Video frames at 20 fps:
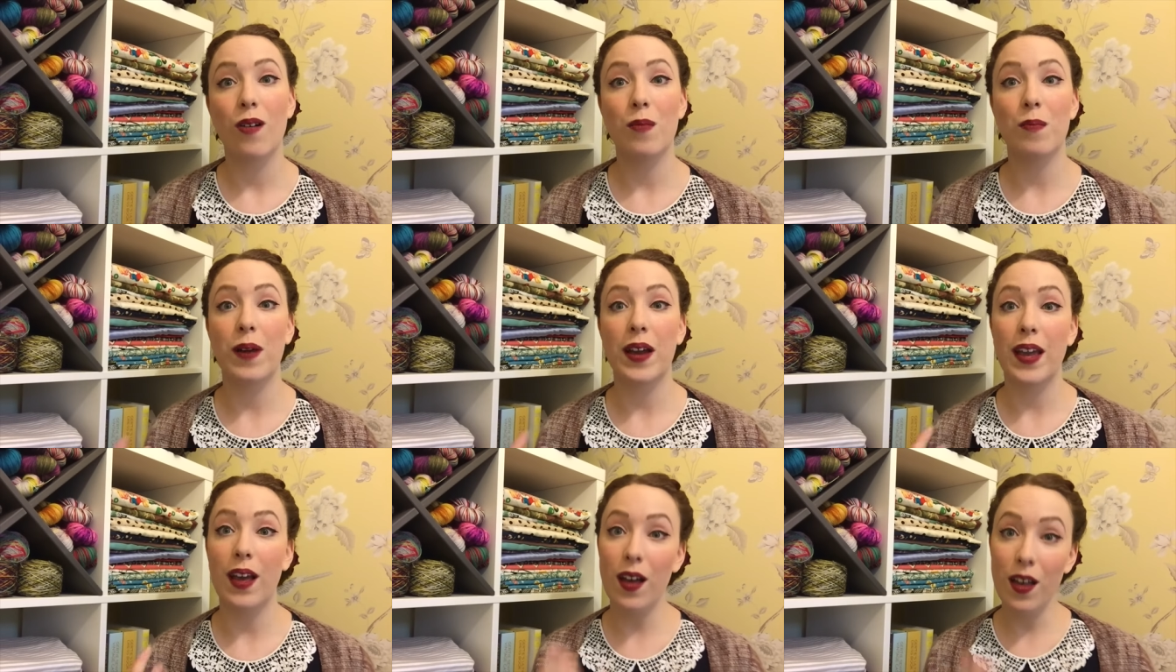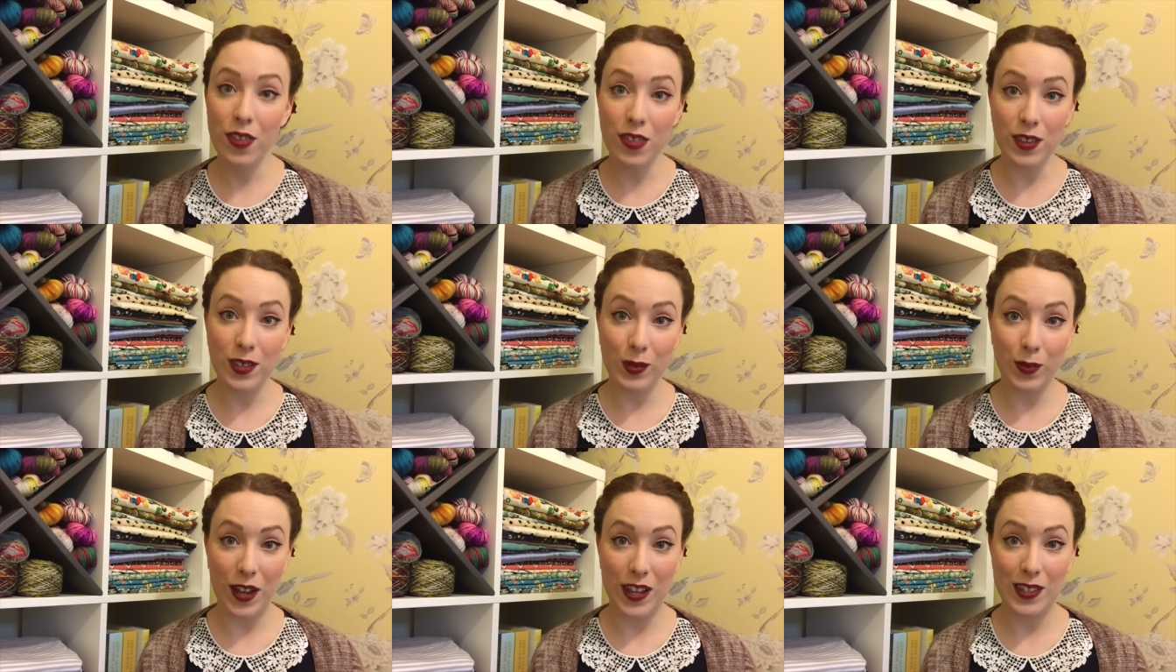on my
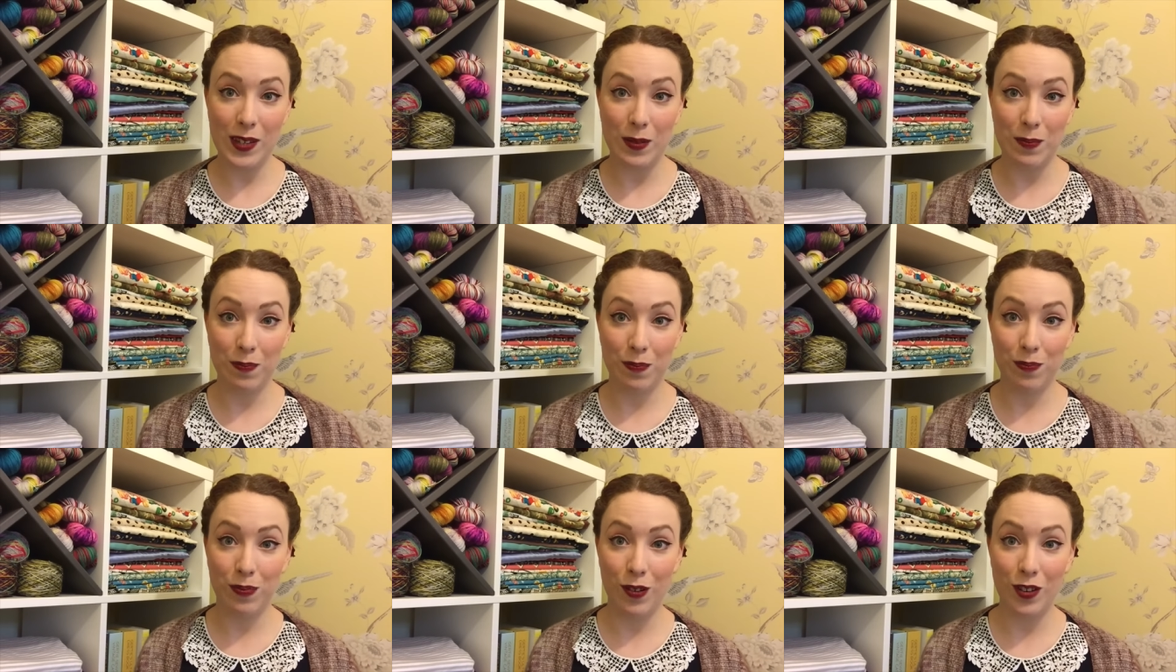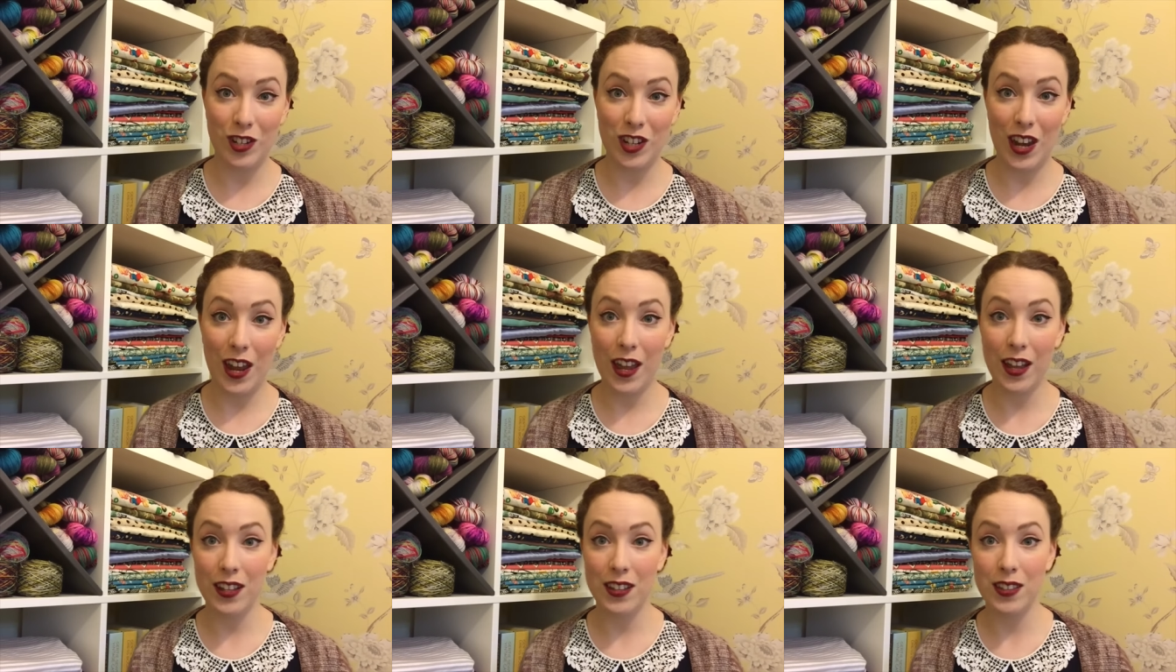other sweater
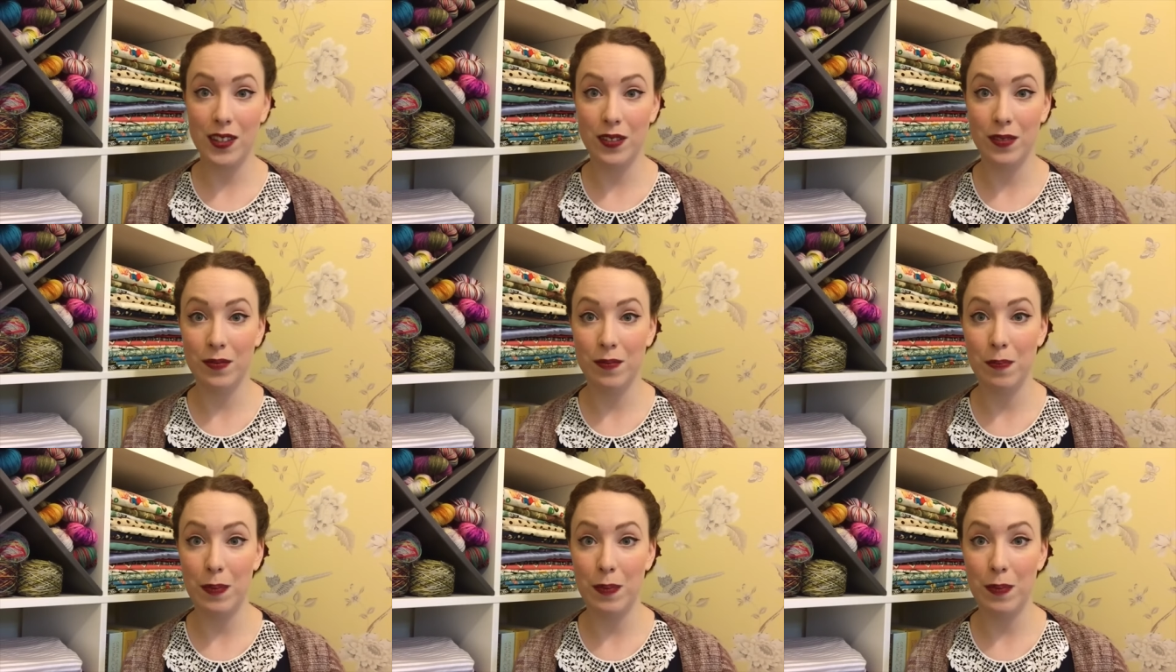project,